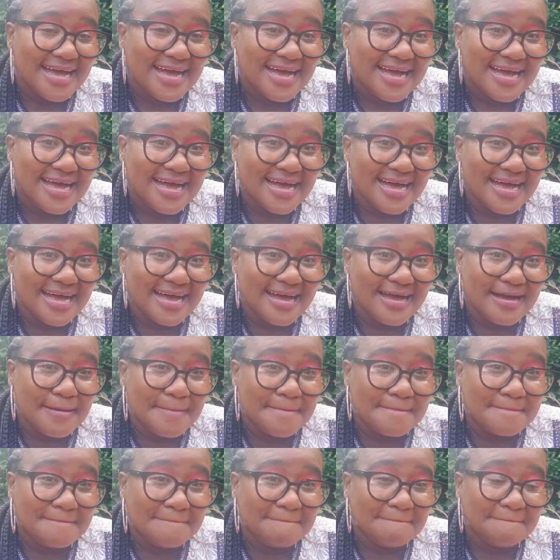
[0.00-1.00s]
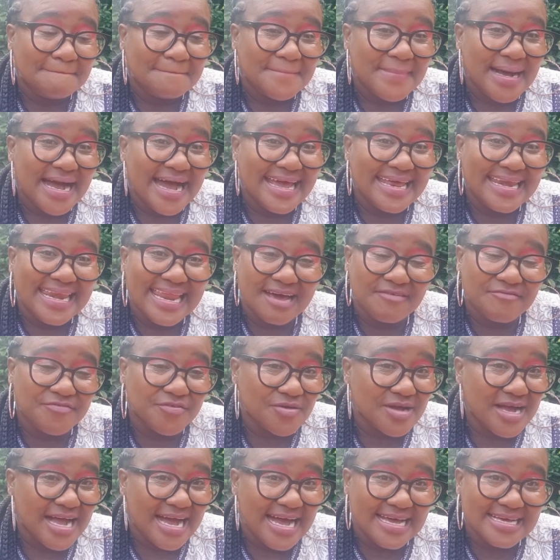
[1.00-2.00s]
I love
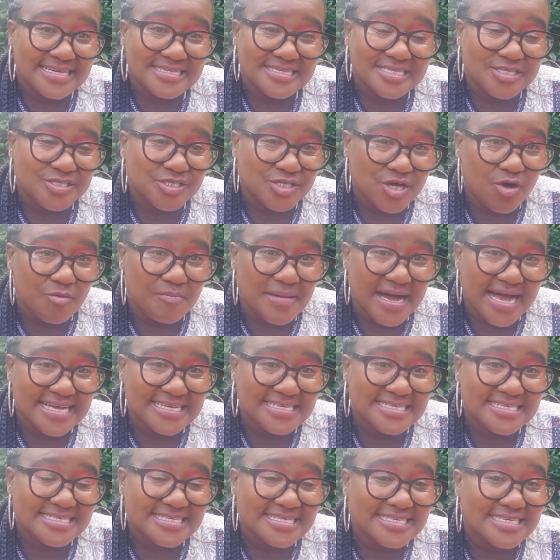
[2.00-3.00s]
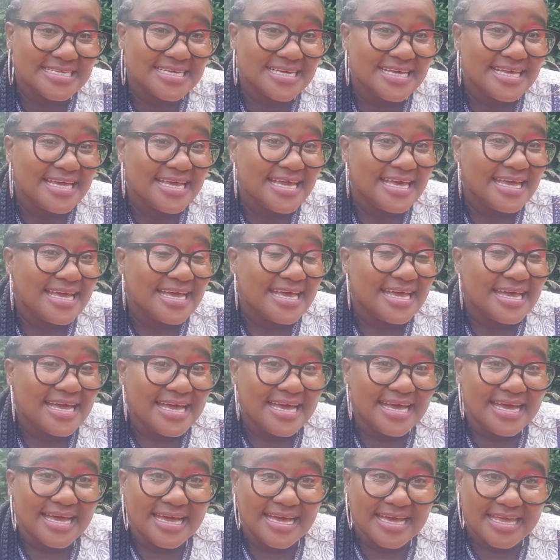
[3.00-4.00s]
you guys so much.
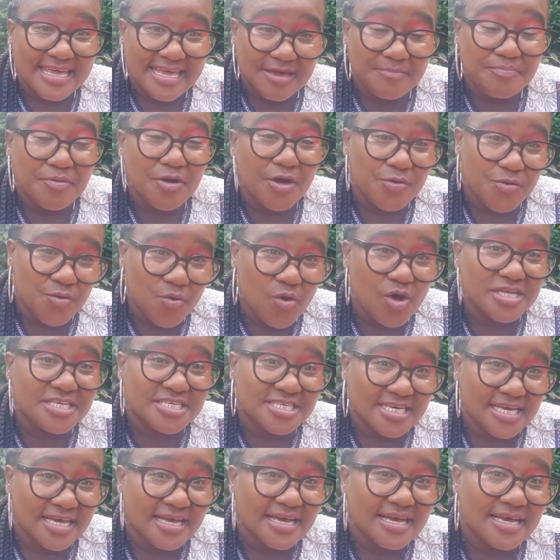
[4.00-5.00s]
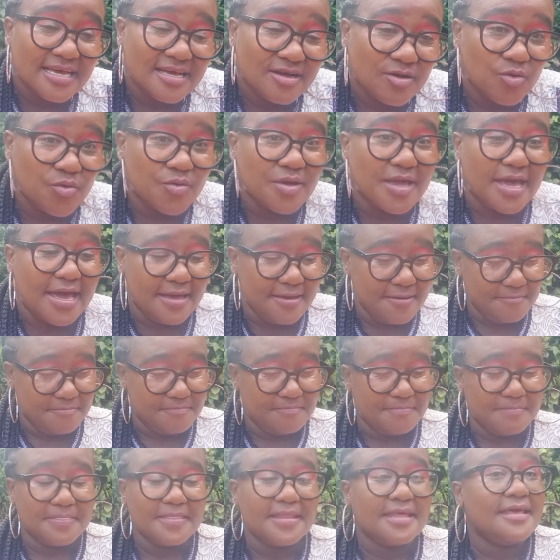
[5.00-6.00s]
Keep on watching, okay?
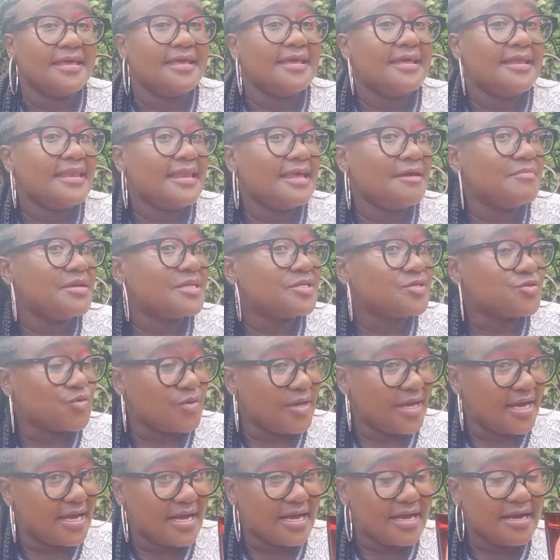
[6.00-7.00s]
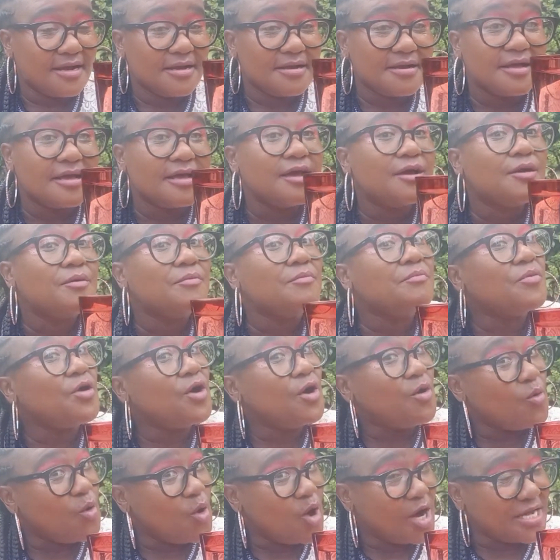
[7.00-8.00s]
Let me drink
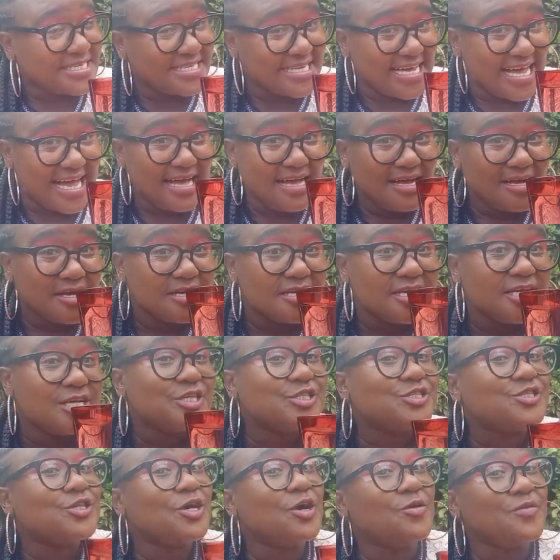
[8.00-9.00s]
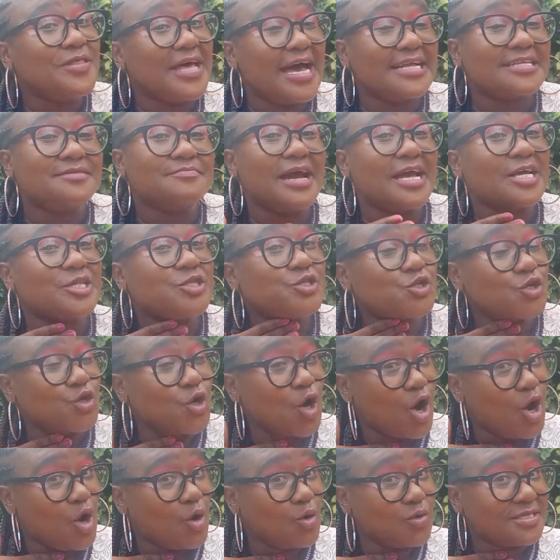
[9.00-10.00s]
more water so that my
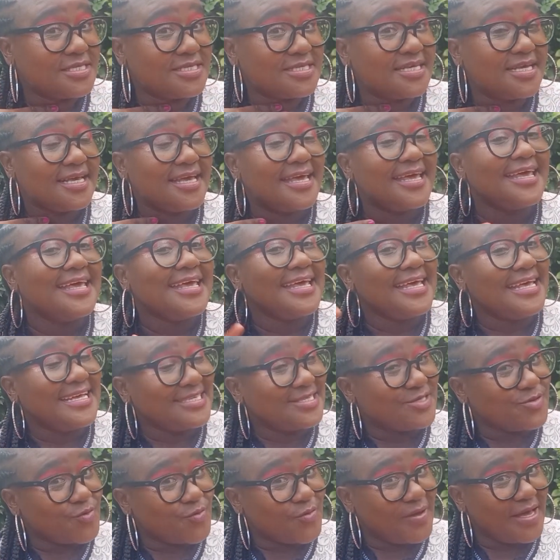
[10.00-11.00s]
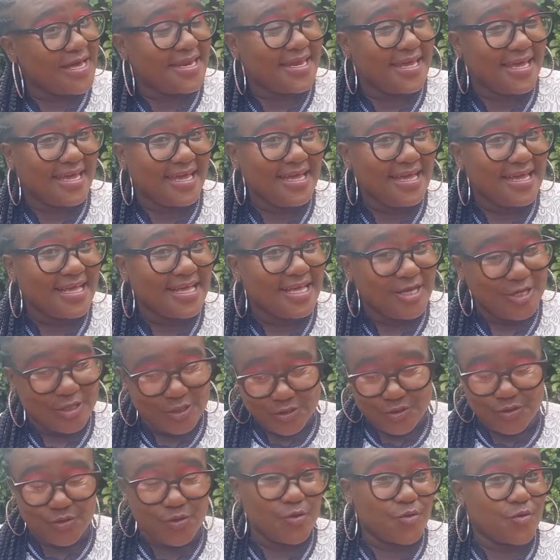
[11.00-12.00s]
throat is ready
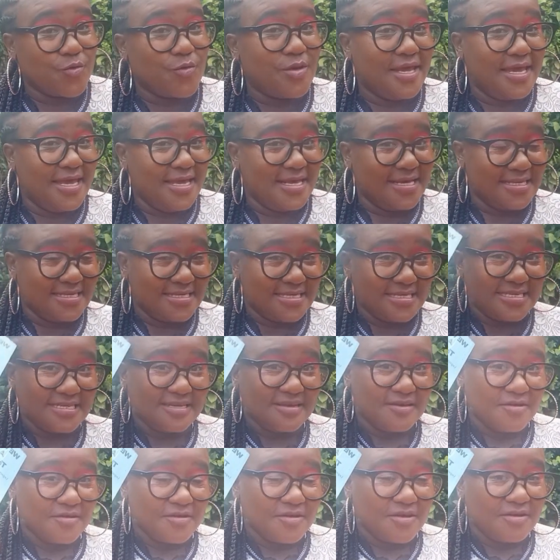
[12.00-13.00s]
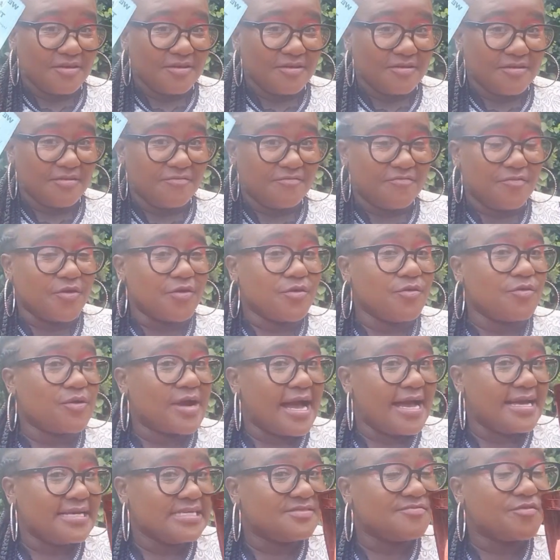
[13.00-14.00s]
to read for you
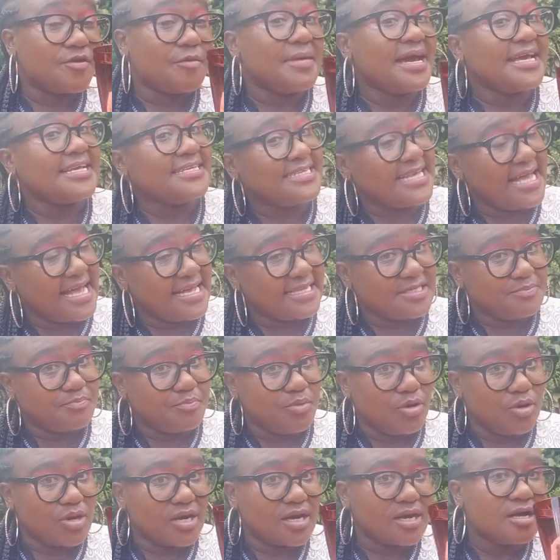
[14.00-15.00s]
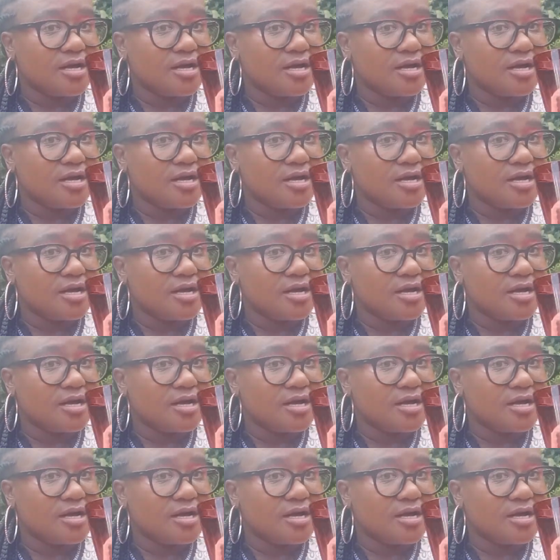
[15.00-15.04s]
guys from my dad's book.